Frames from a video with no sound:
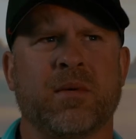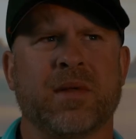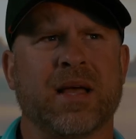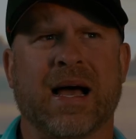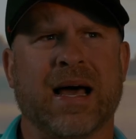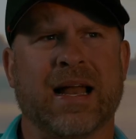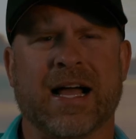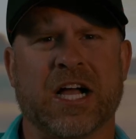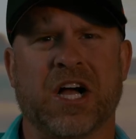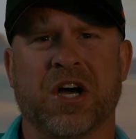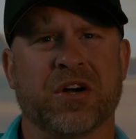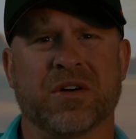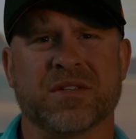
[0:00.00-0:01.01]
got like
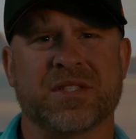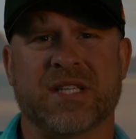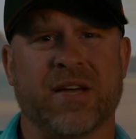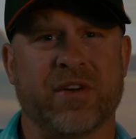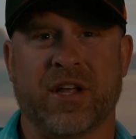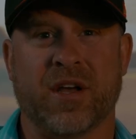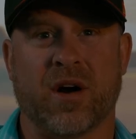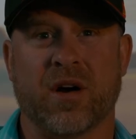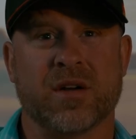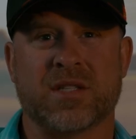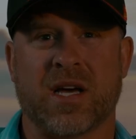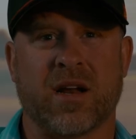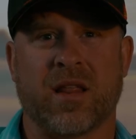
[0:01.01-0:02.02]
170
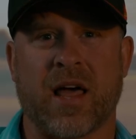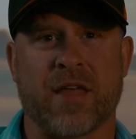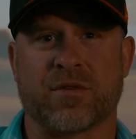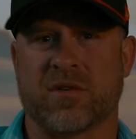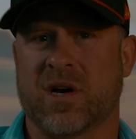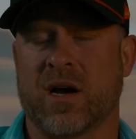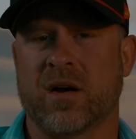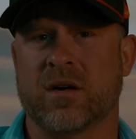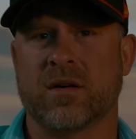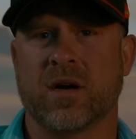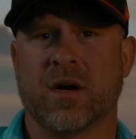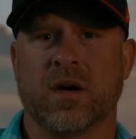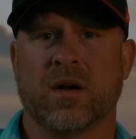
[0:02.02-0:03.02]
yards out of that
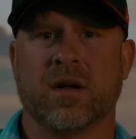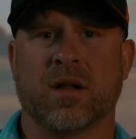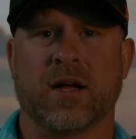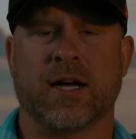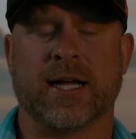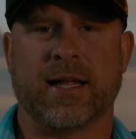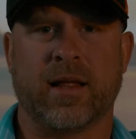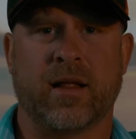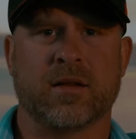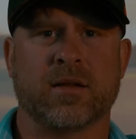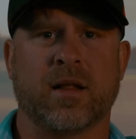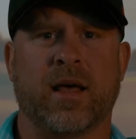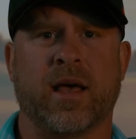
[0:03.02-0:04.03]
3-iron.
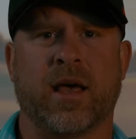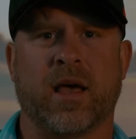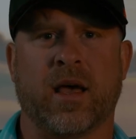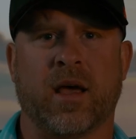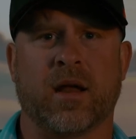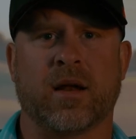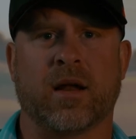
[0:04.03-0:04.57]
And